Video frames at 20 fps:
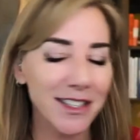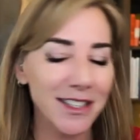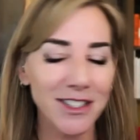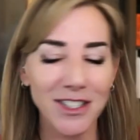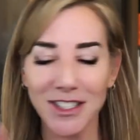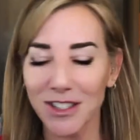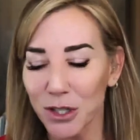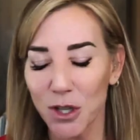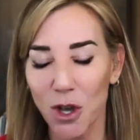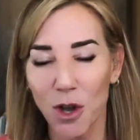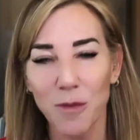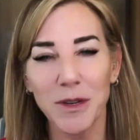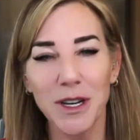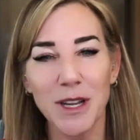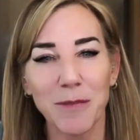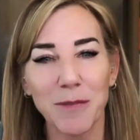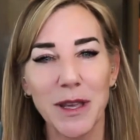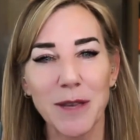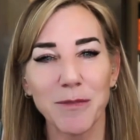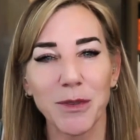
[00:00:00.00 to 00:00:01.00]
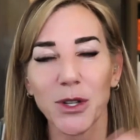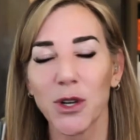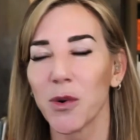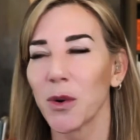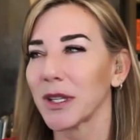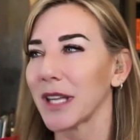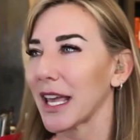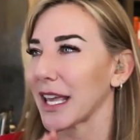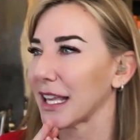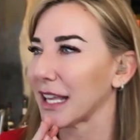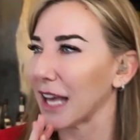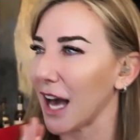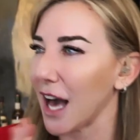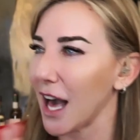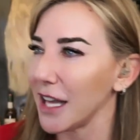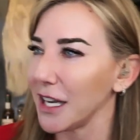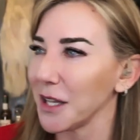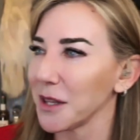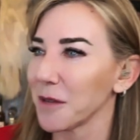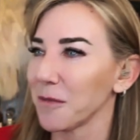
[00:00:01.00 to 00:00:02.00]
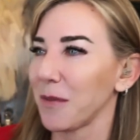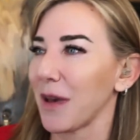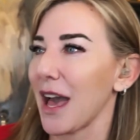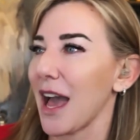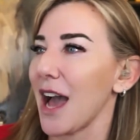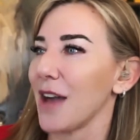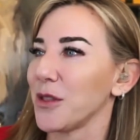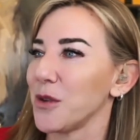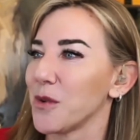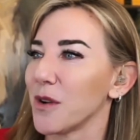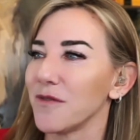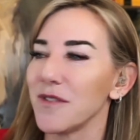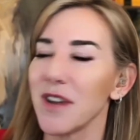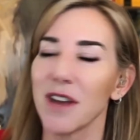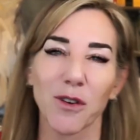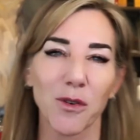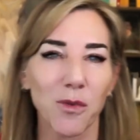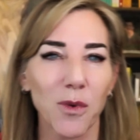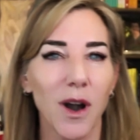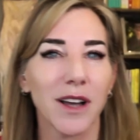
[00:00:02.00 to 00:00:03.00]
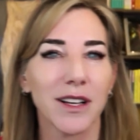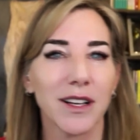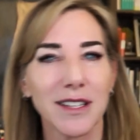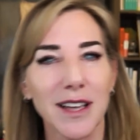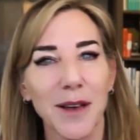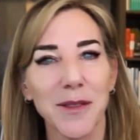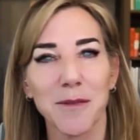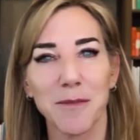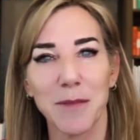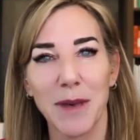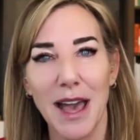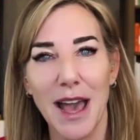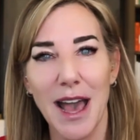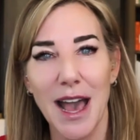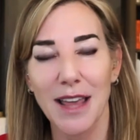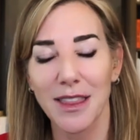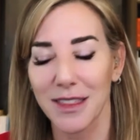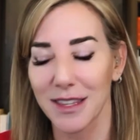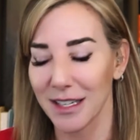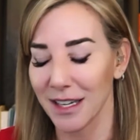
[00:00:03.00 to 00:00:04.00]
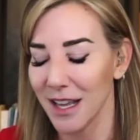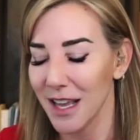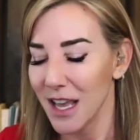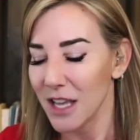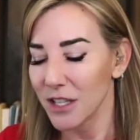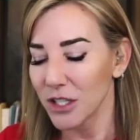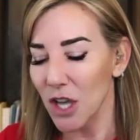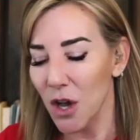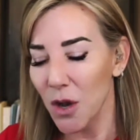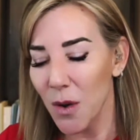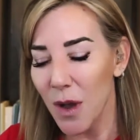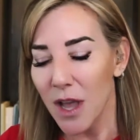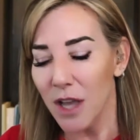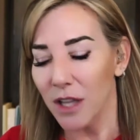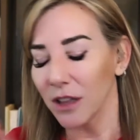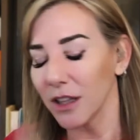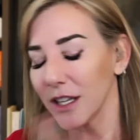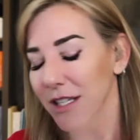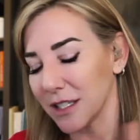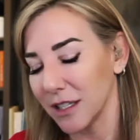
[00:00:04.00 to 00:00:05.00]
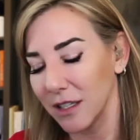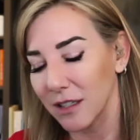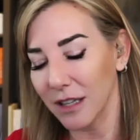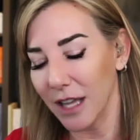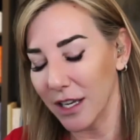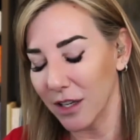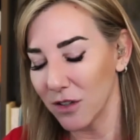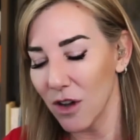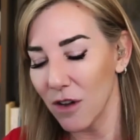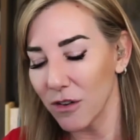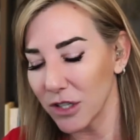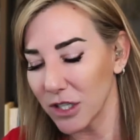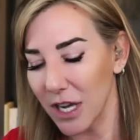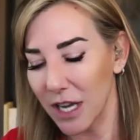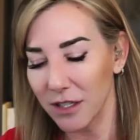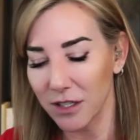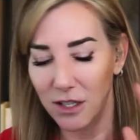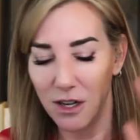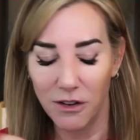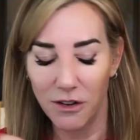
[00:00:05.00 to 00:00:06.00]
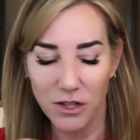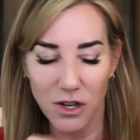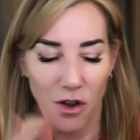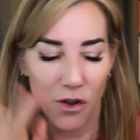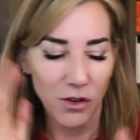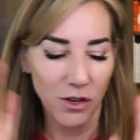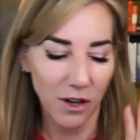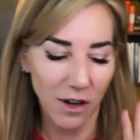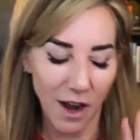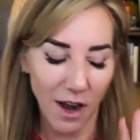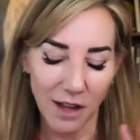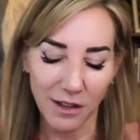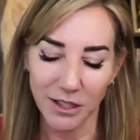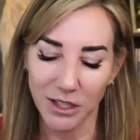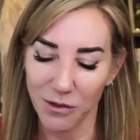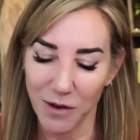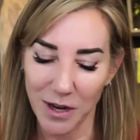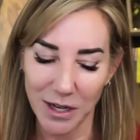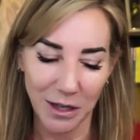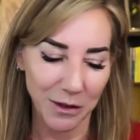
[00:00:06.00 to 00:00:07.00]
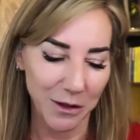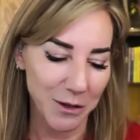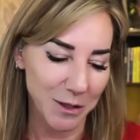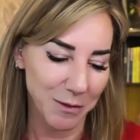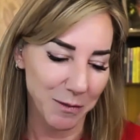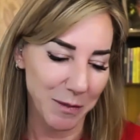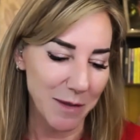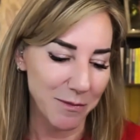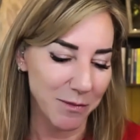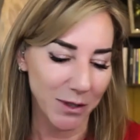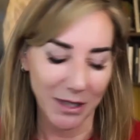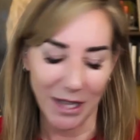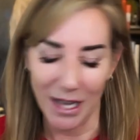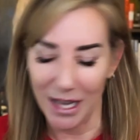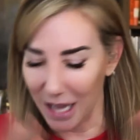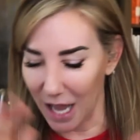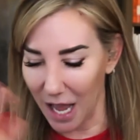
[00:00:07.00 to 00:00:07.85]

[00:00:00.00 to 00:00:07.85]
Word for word: there's so many people who are like guiding the path who have never walked down the path. And so listen, like no shade to Cardone or Hollis or any of those people. Like